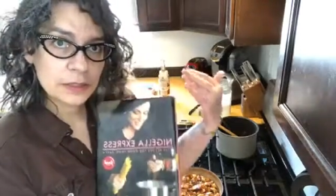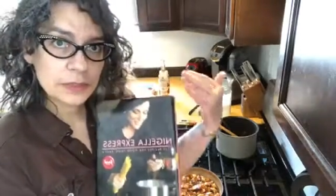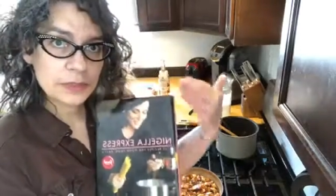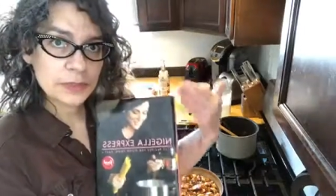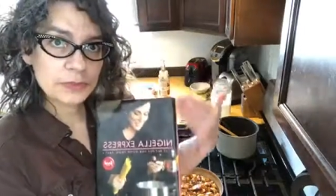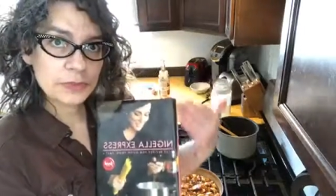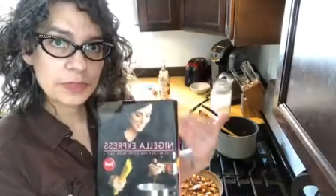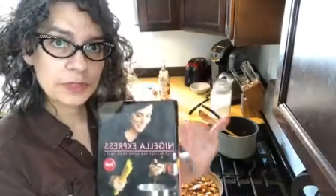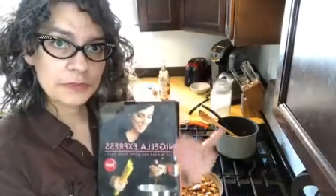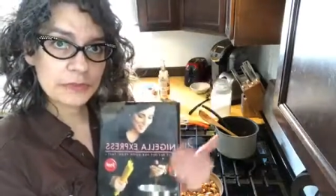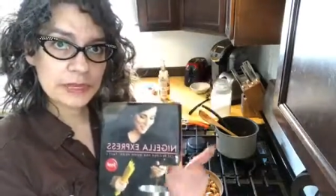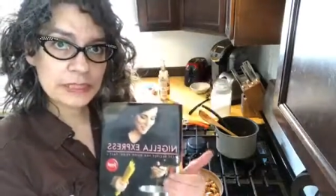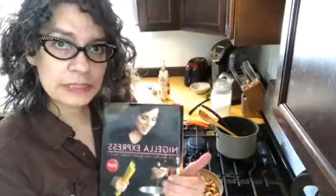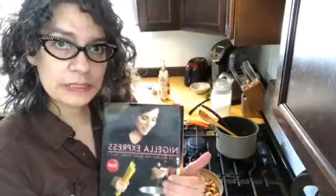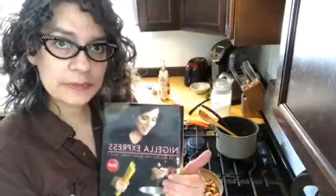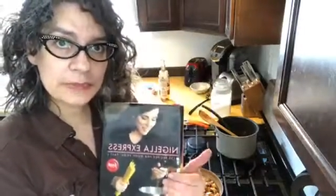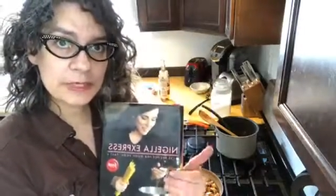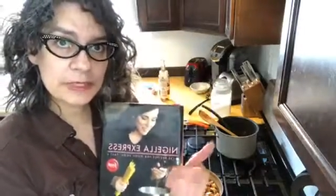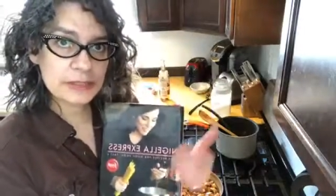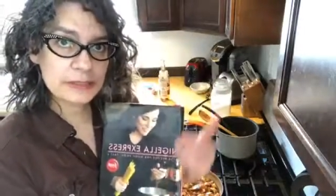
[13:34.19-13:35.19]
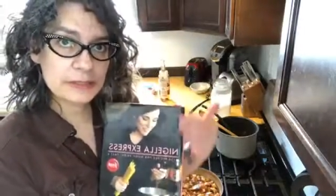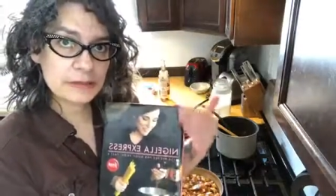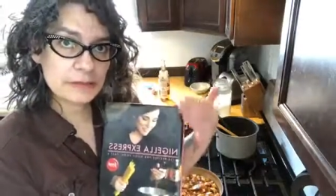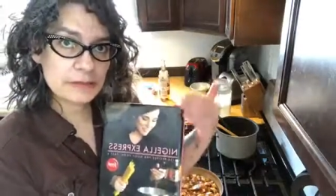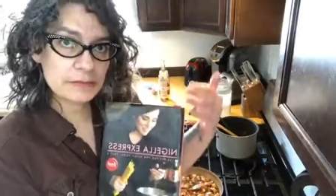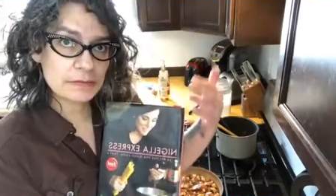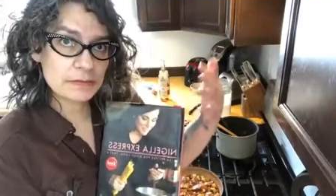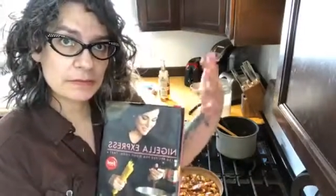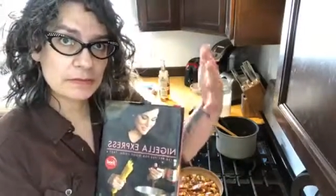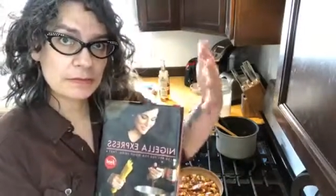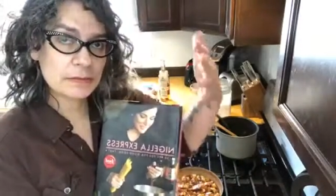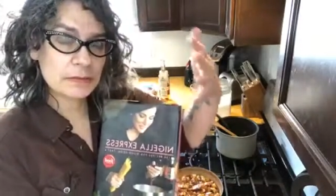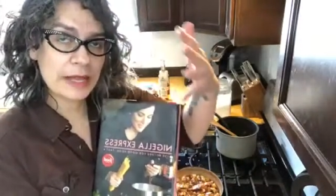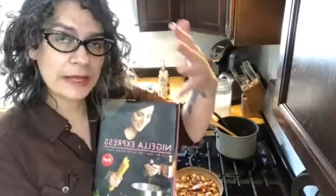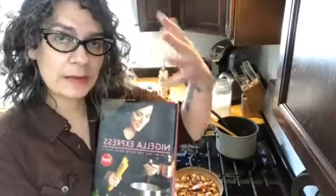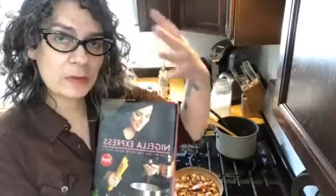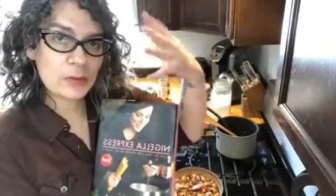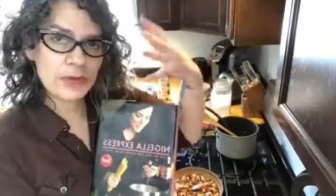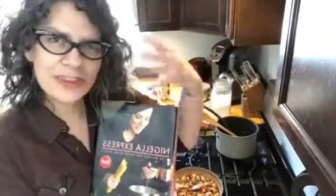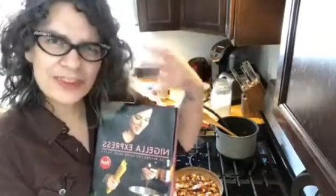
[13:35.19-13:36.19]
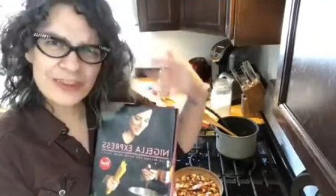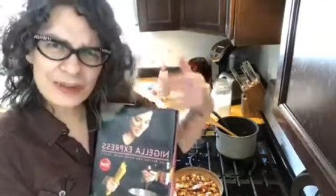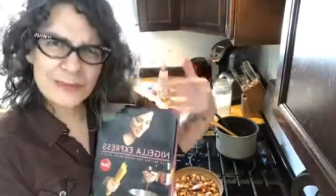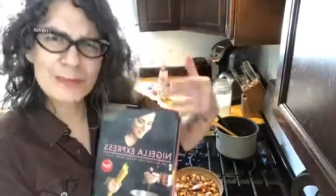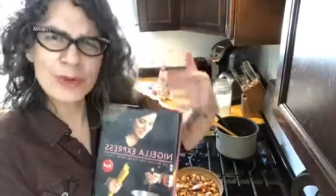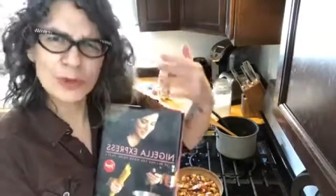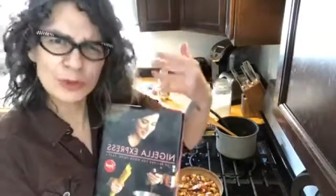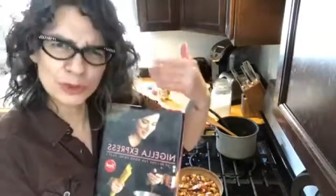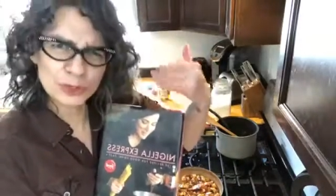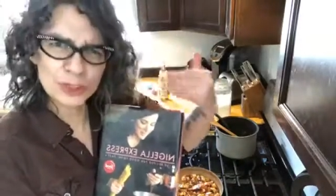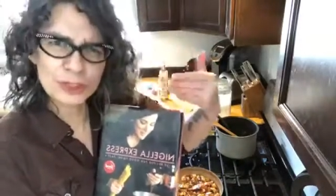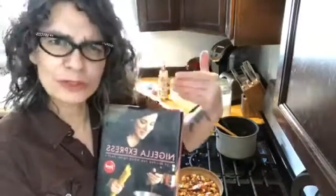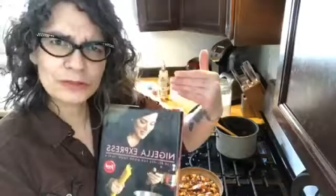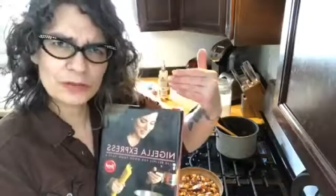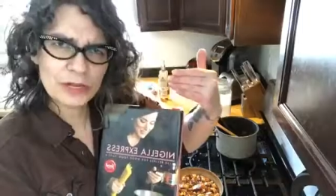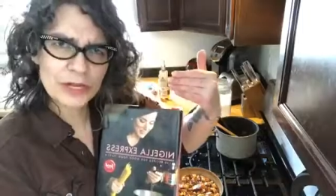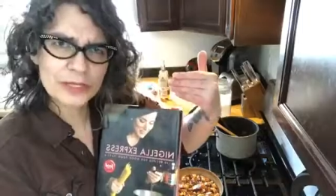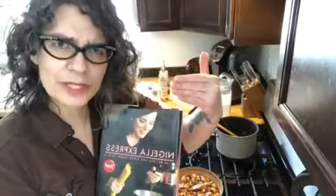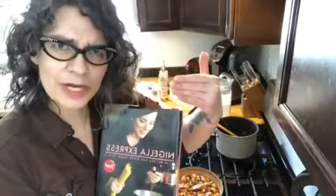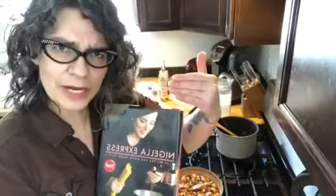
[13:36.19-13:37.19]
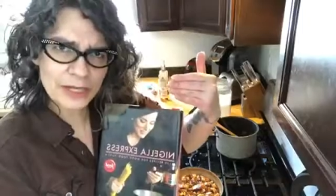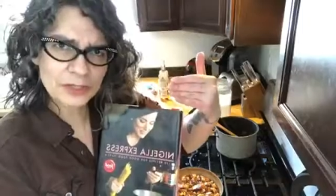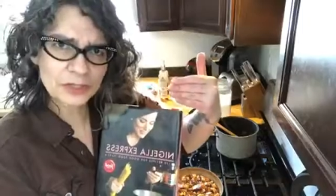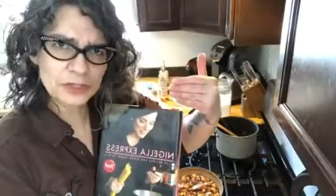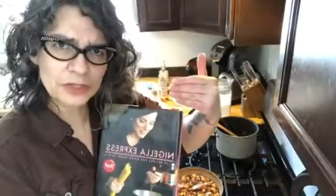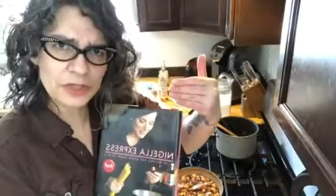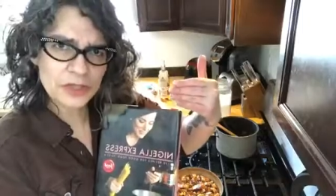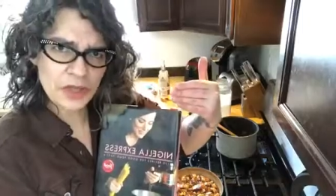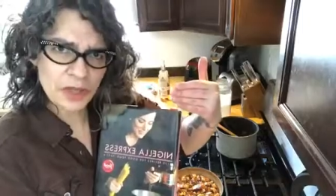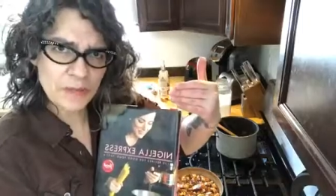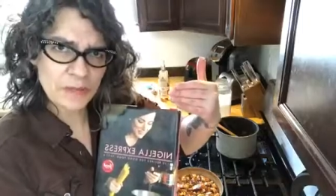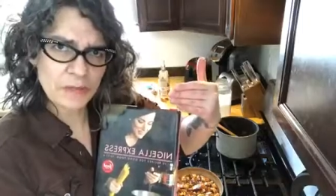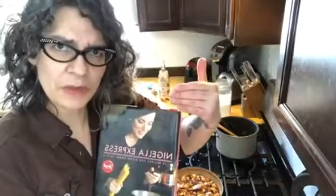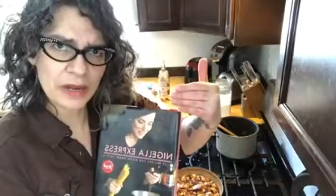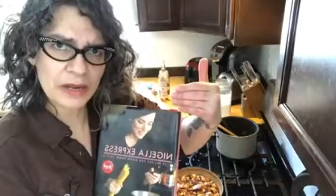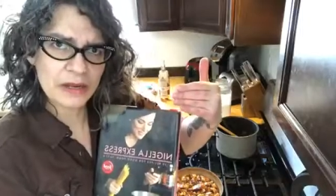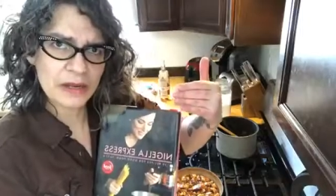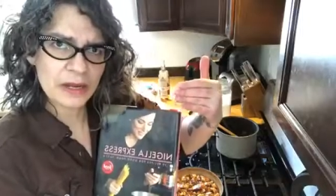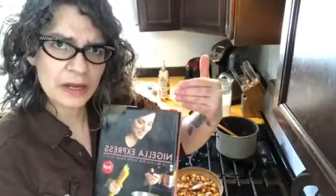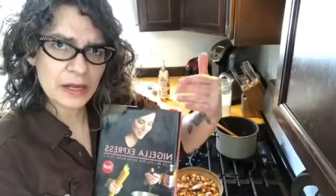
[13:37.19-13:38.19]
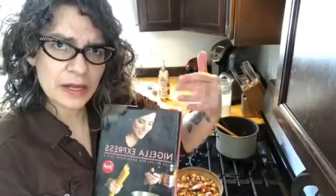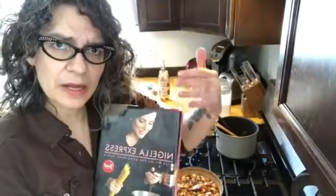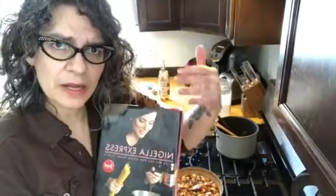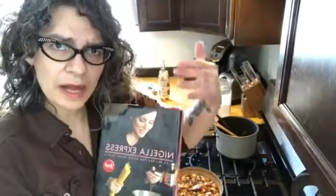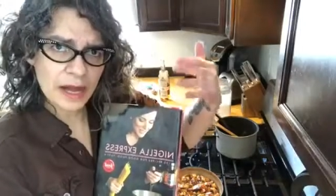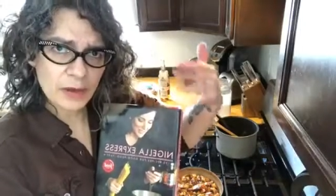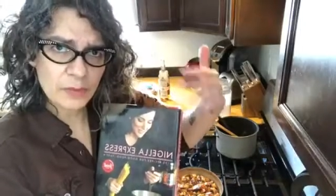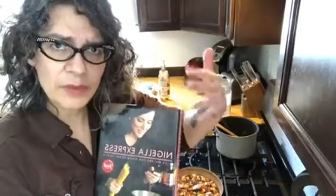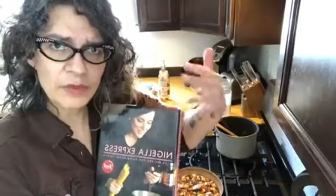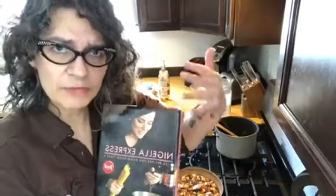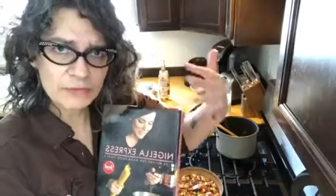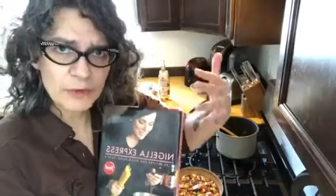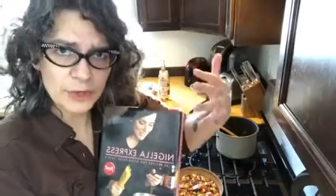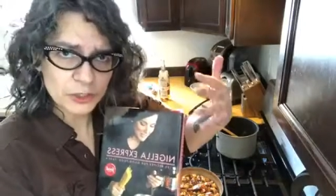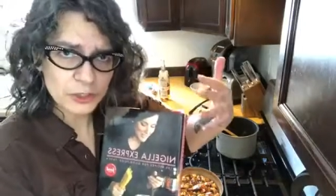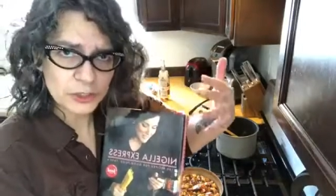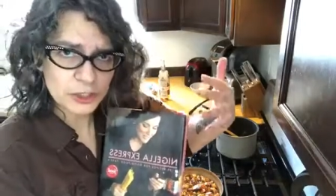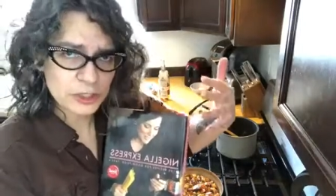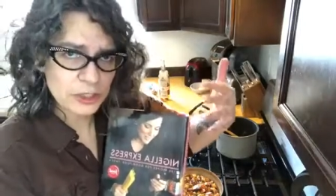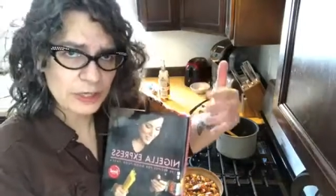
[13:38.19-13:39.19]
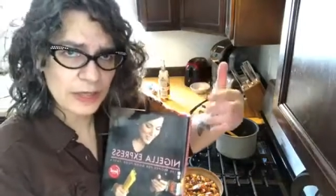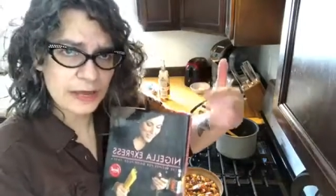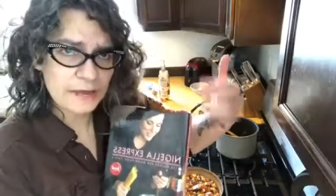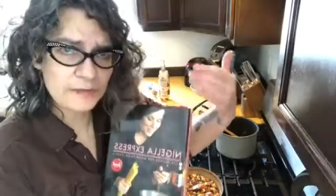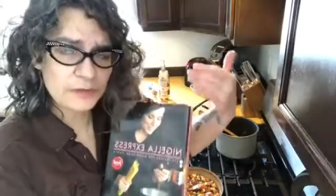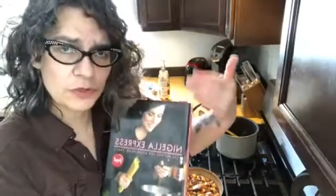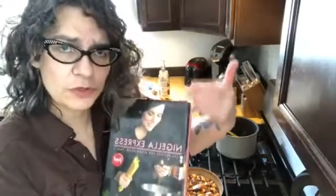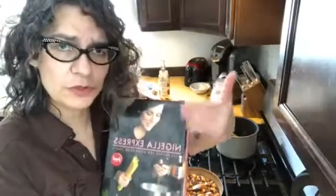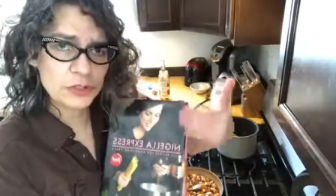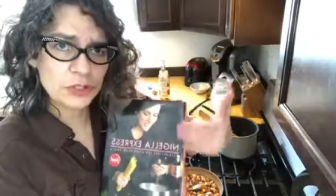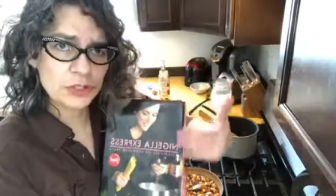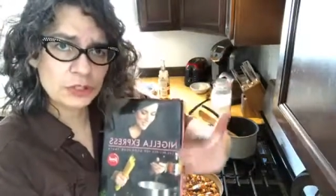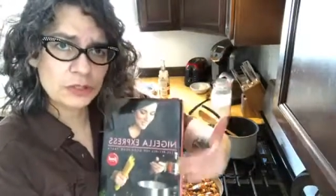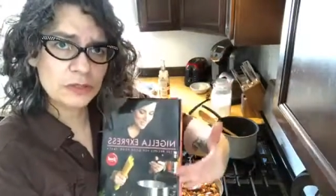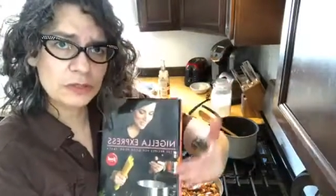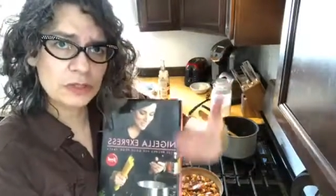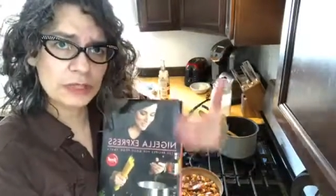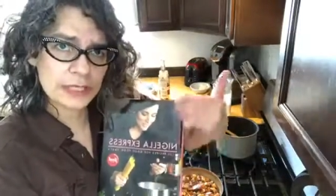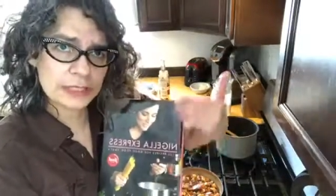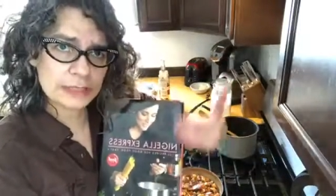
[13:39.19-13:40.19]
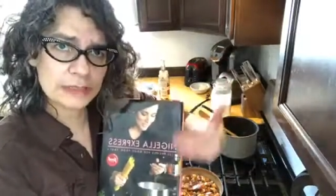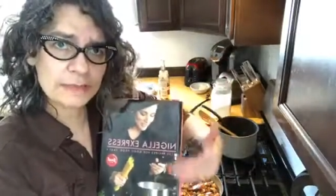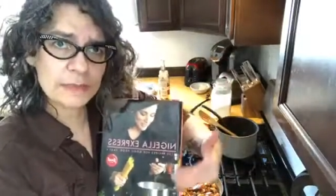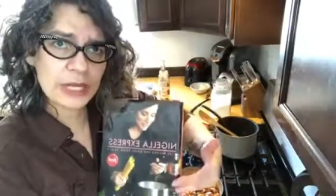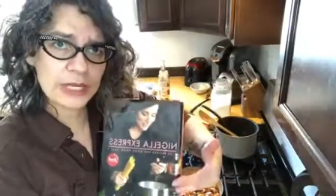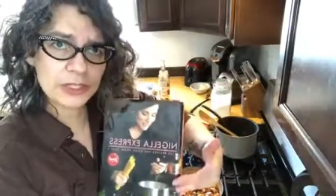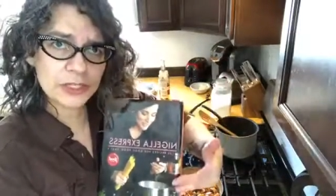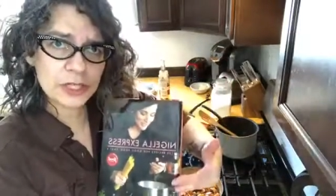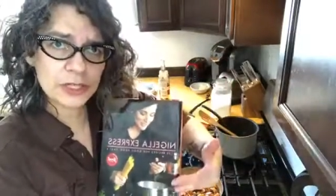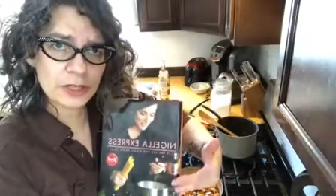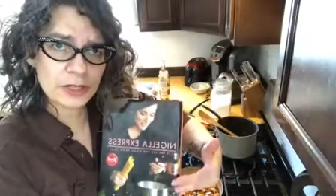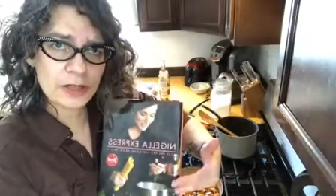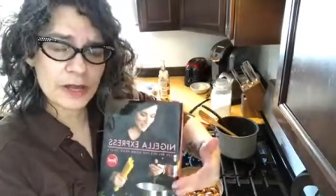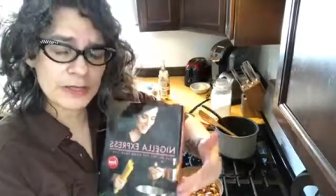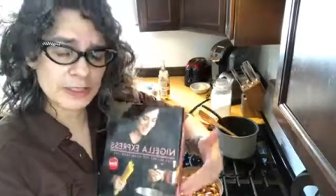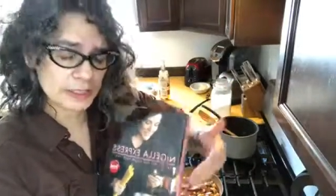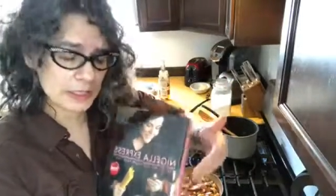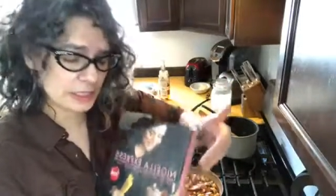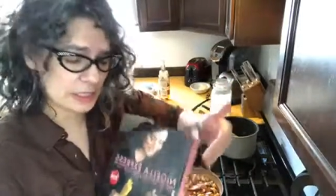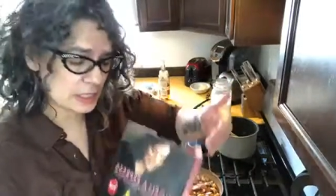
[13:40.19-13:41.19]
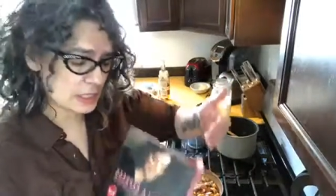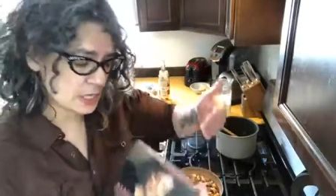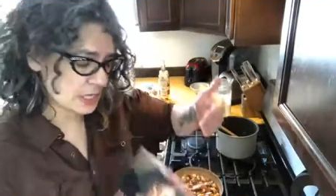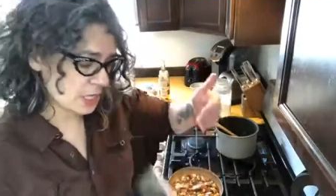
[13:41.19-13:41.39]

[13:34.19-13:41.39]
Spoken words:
to read recipes like with an emotion attached to them and how we function in life, you should get some Nigella Lawson